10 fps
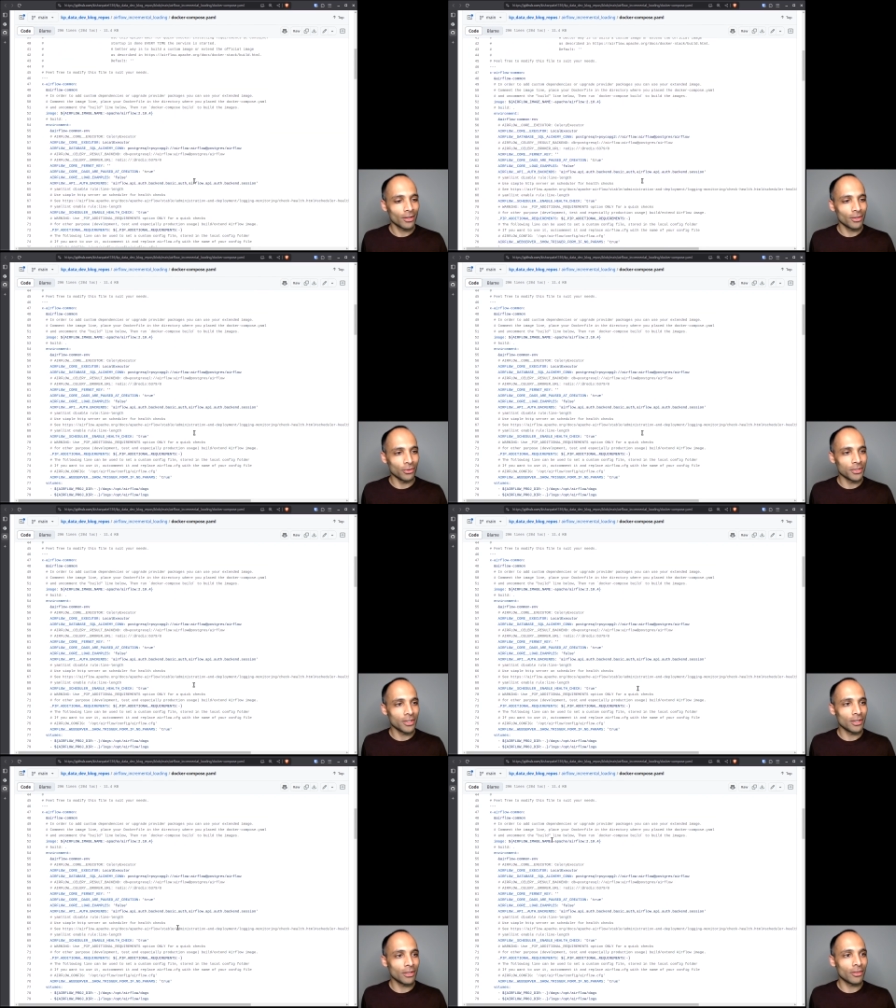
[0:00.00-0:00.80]
You'll
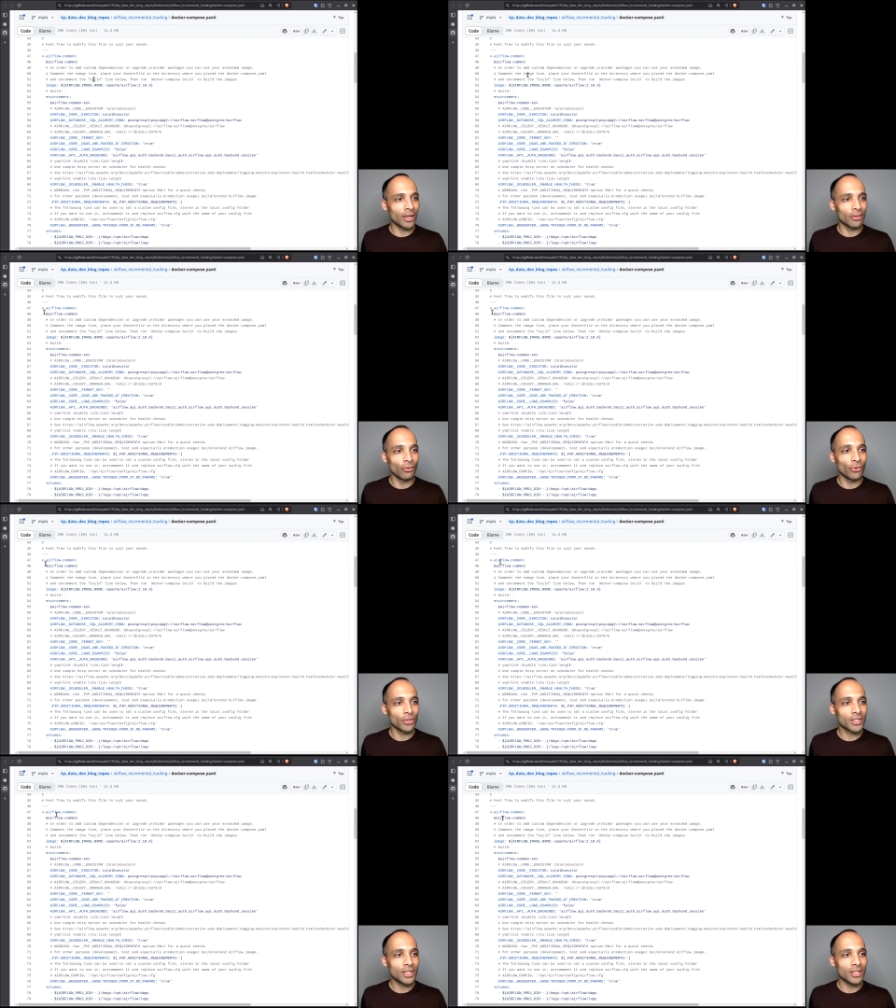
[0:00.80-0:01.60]
see that the
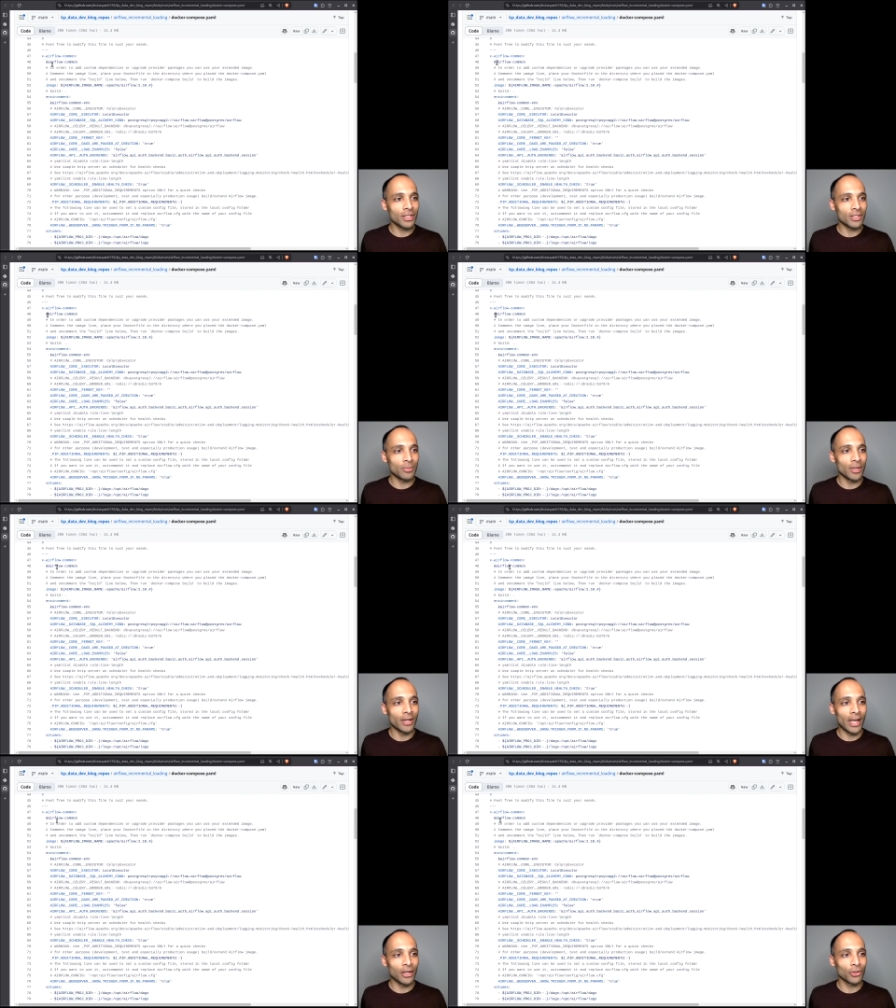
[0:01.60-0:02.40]
first key is
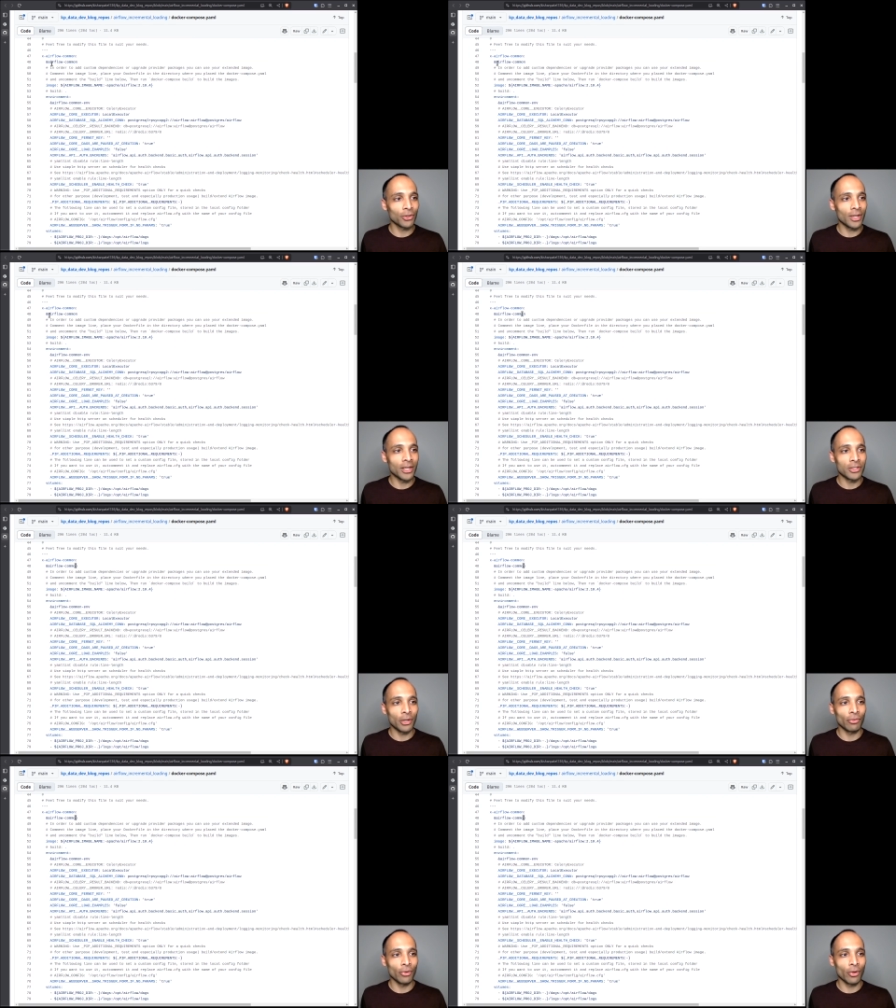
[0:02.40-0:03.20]
being anchored as
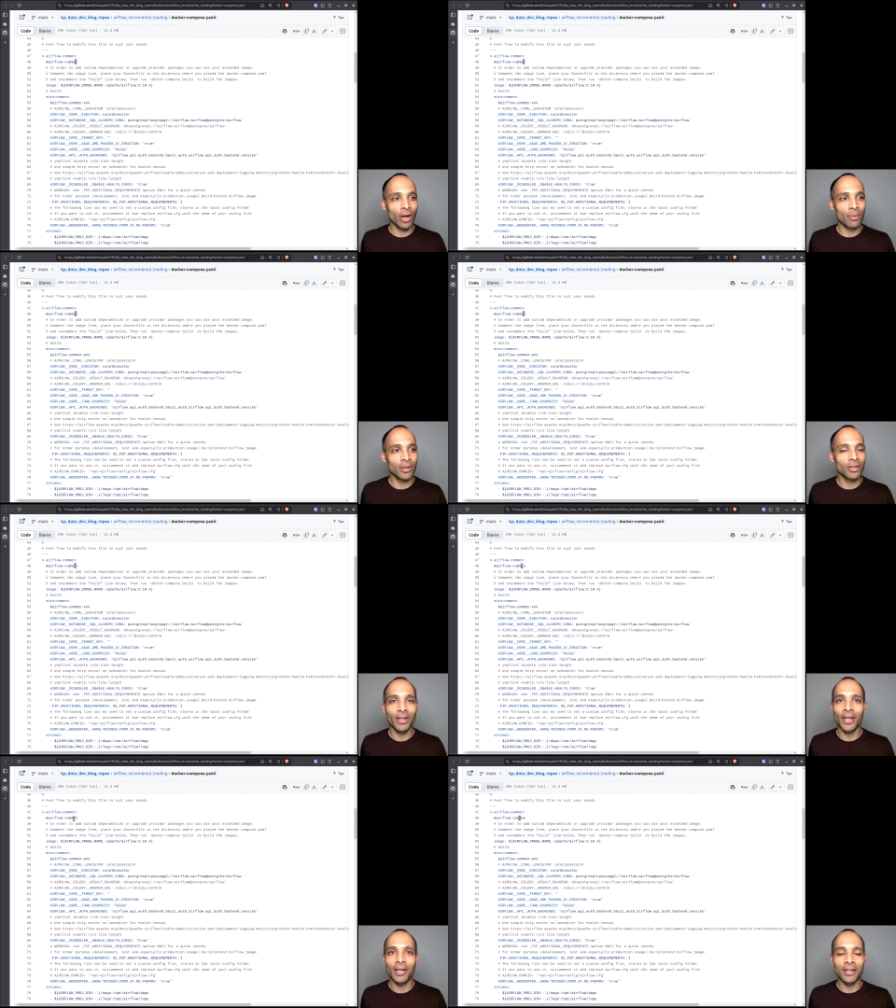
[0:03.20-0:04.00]
Airflow common,
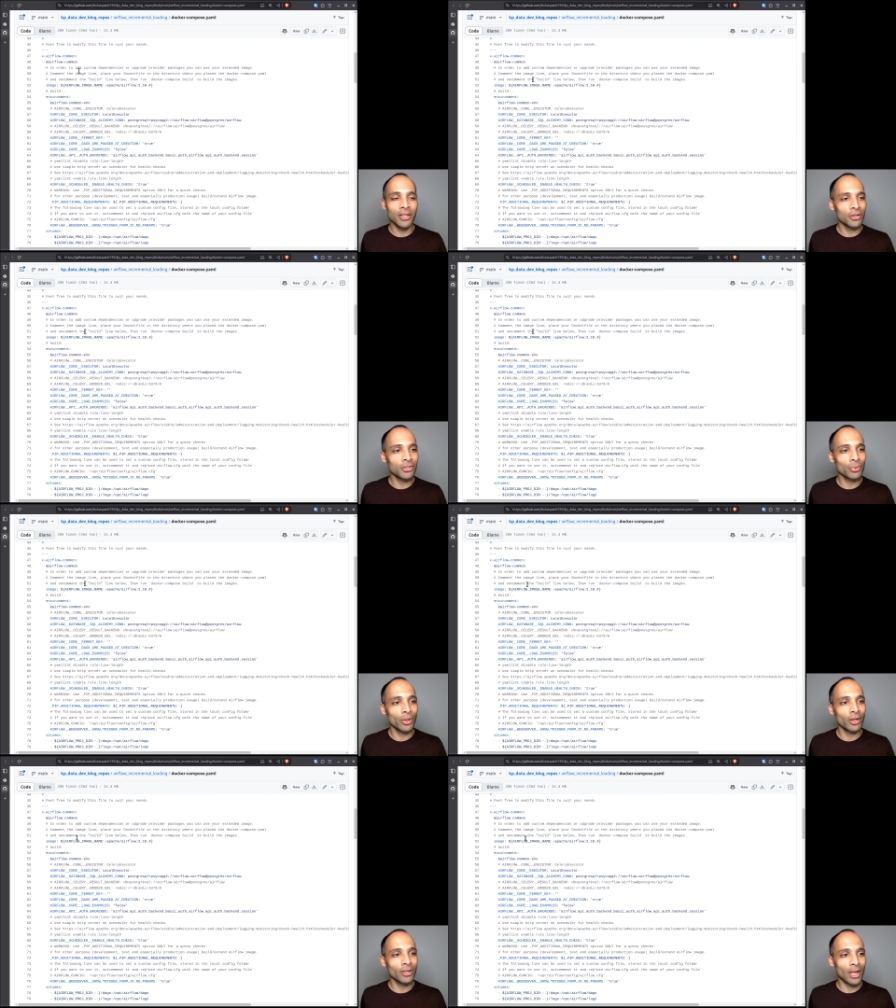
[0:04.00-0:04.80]
and here's
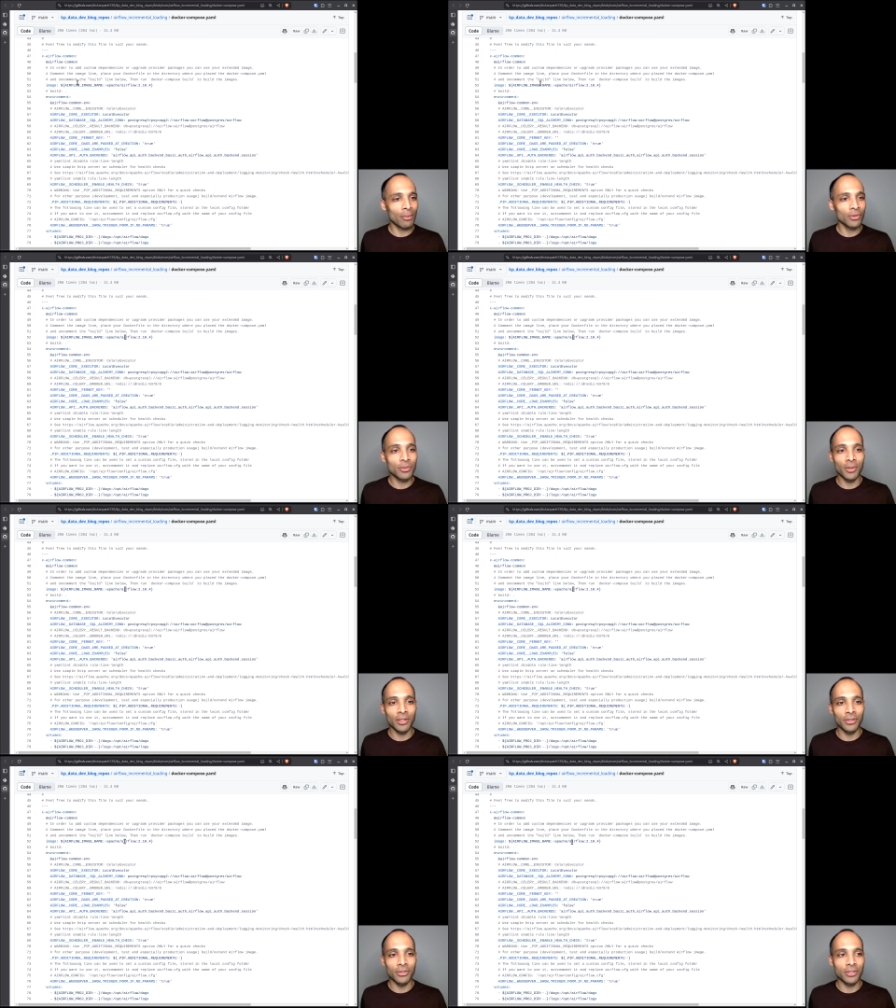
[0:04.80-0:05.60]
where YAML is
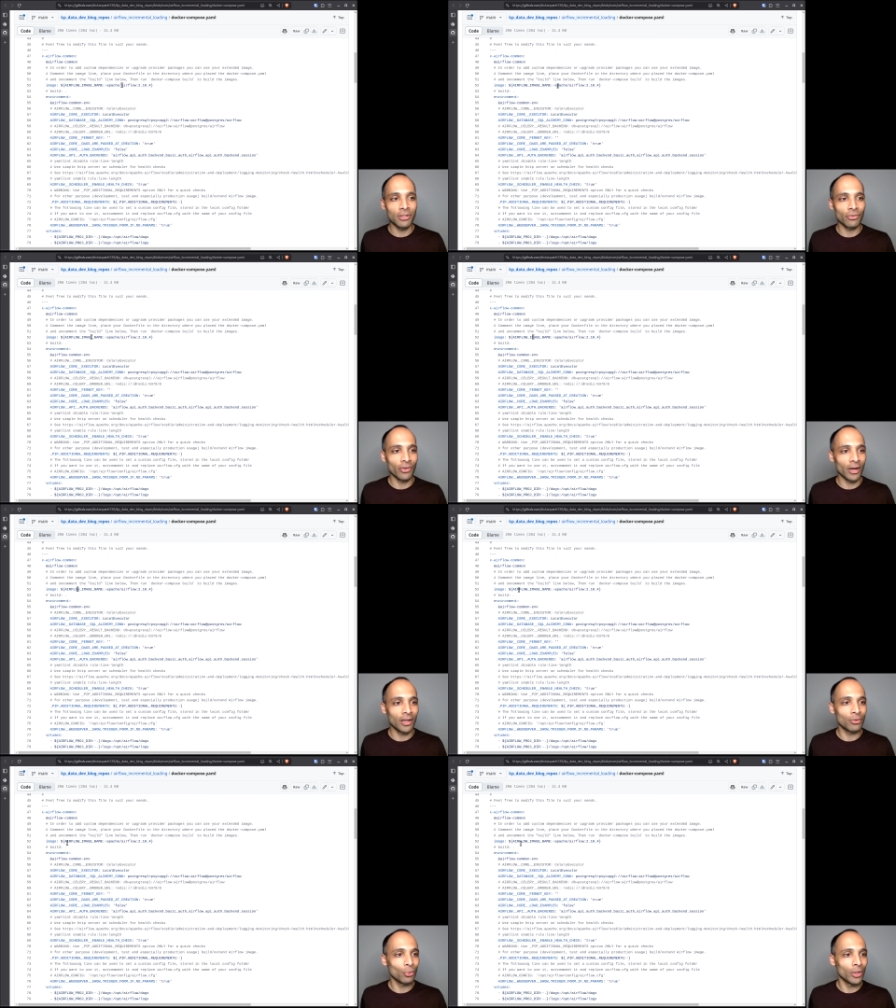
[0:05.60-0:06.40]
being used to
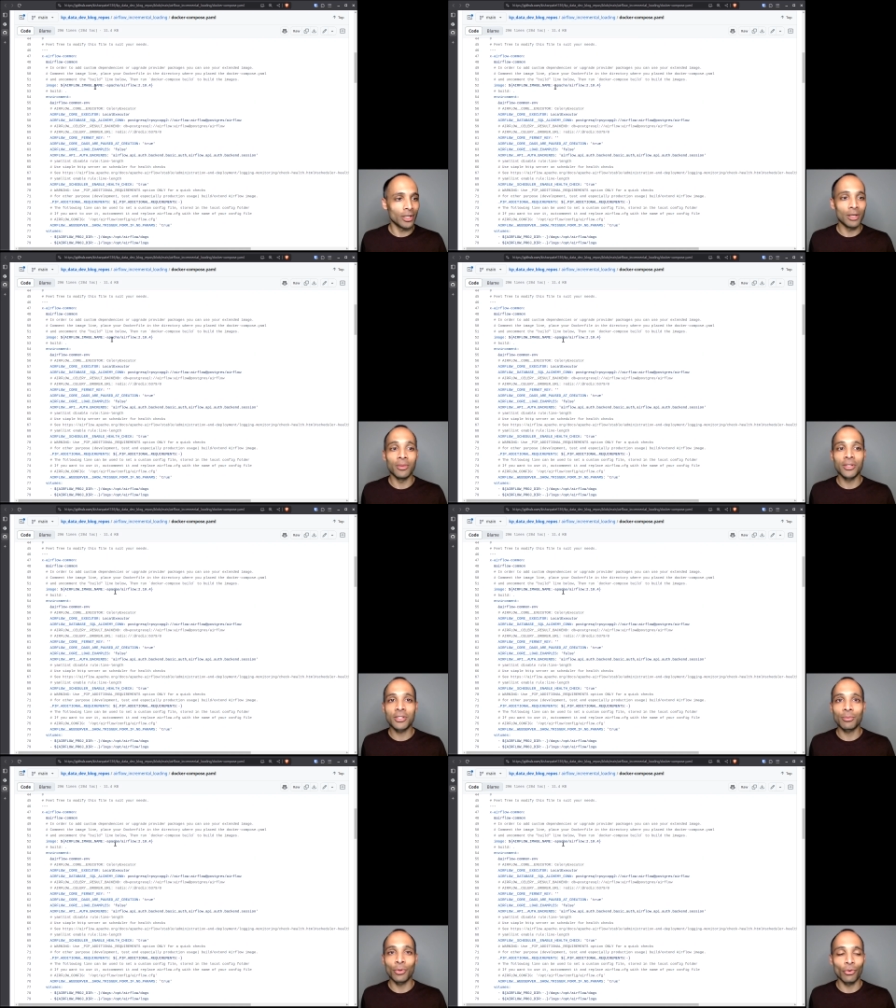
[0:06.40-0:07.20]
define what image
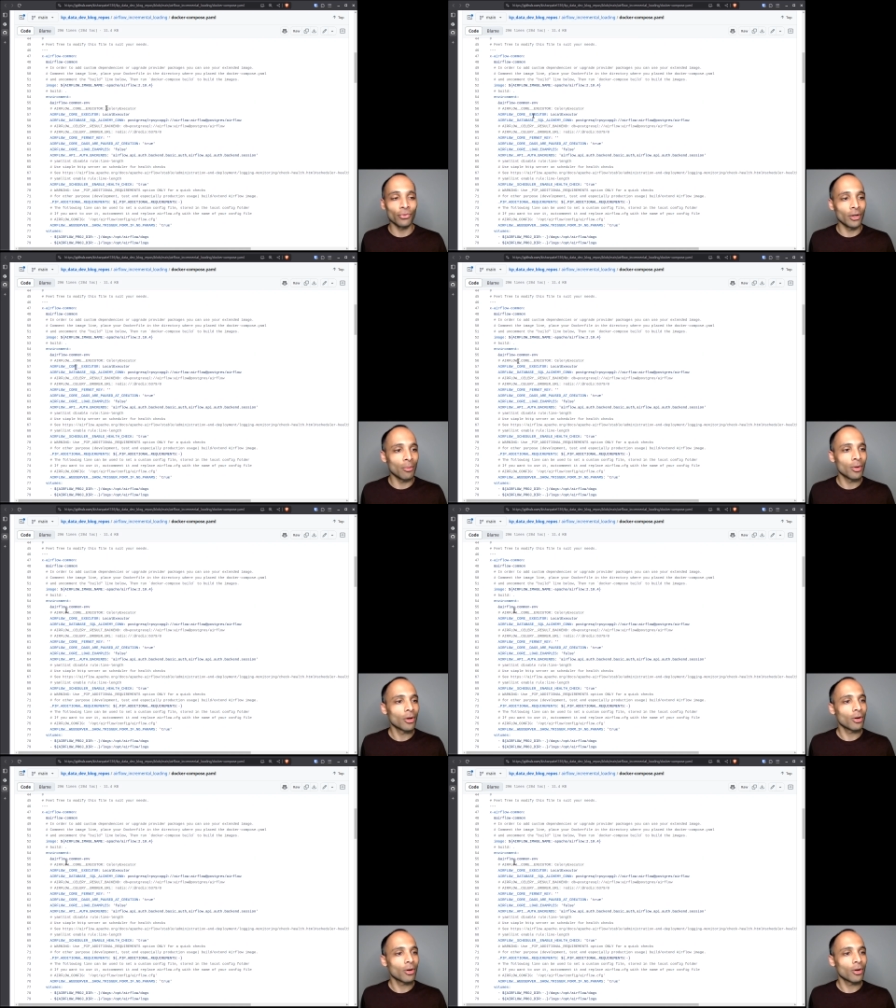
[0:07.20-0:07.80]
to pull from,